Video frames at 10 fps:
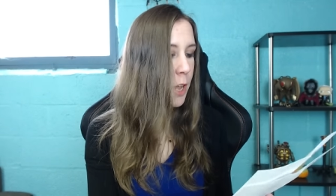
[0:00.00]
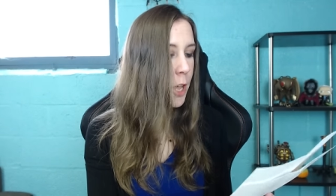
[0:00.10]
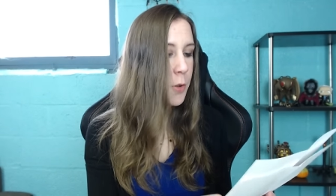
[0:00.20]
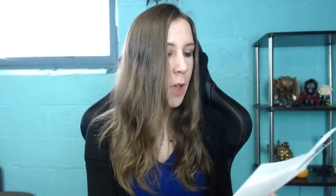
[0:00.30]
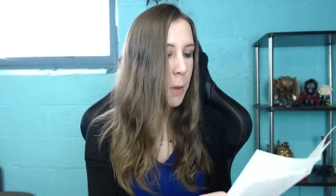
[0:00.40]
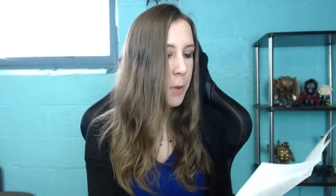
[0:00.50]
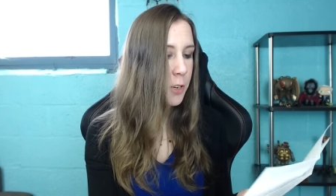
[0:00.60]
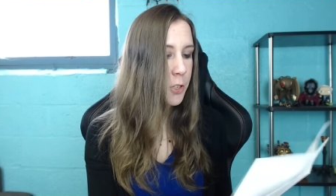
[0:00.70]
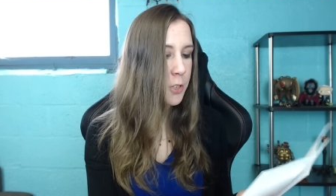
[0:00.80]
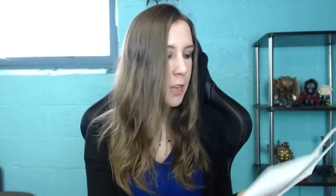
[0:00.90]
You had
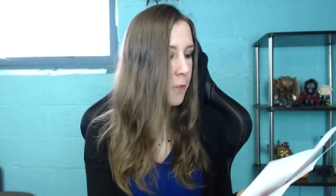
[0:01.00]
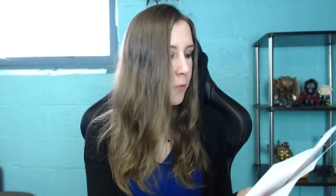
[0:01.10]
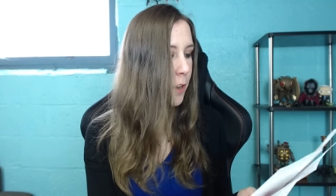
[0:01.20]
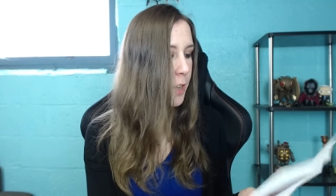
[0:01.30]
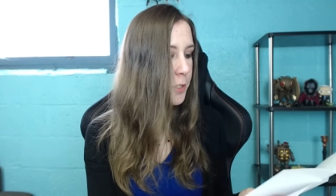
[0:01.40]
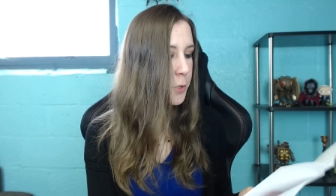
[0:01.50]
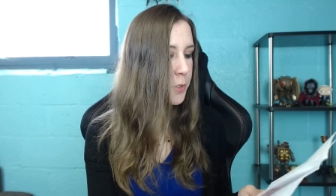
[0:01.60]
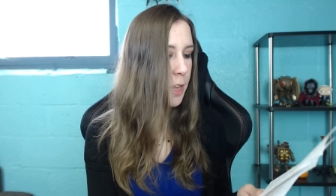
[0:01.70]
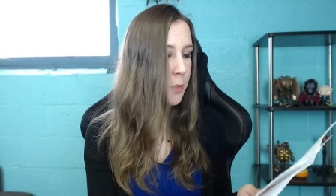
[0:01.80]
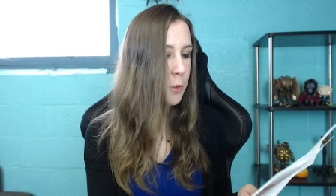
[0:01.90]
pictures. I forgot to
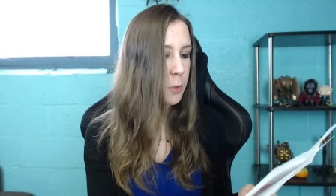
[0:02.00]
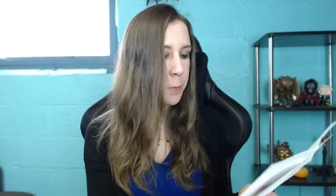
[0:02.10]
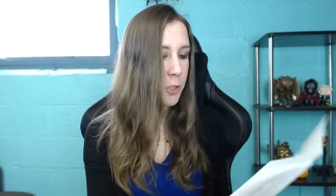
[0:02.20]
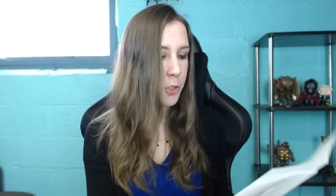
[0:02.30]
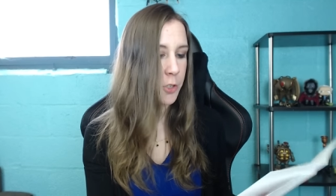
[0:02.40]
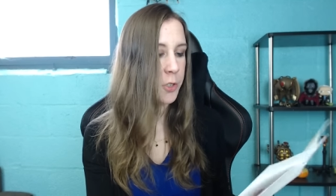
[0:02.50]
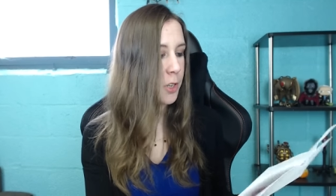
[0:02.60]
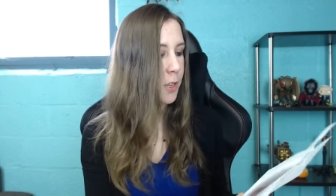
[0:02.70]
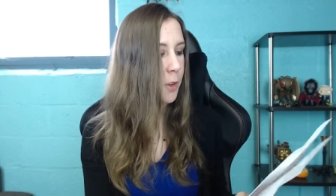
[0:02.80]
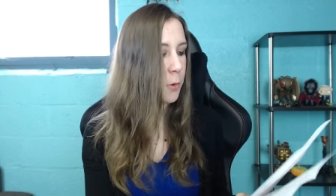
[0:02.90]
send those pictures to
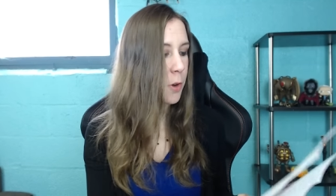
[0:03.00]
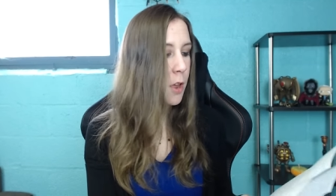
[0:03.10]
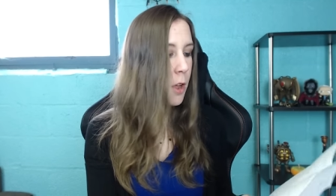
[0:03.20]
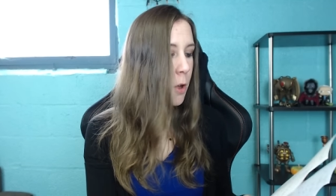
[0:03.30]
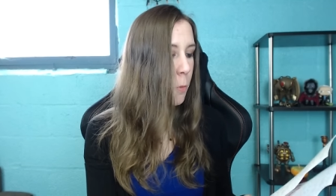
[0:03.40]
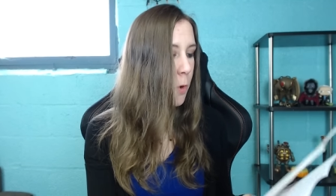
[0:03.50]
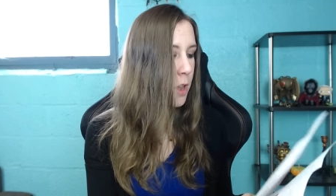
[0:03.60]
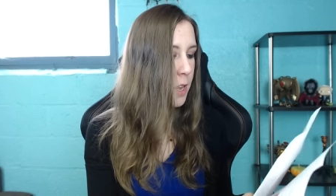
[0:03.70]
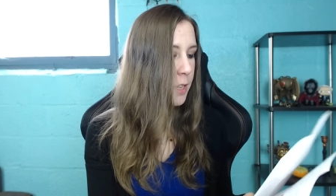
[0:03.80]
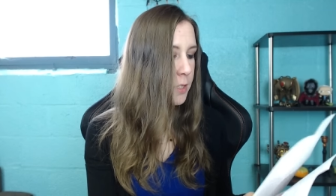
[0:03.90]
you. One
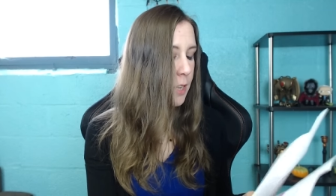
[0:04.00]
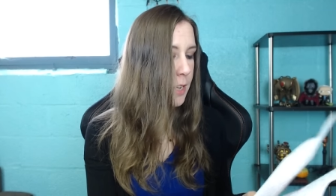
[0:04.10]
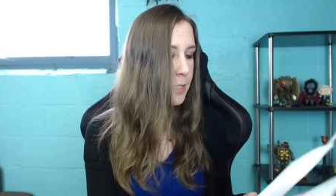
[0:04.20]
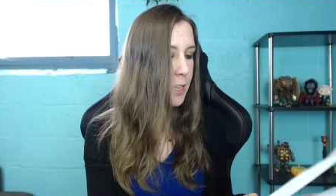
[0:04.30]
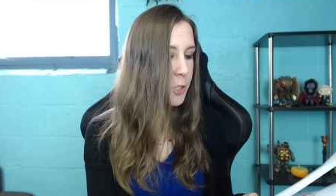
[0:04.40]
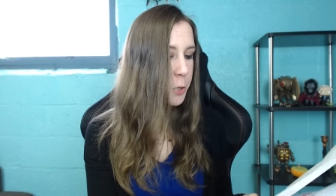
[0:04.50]
is I sent you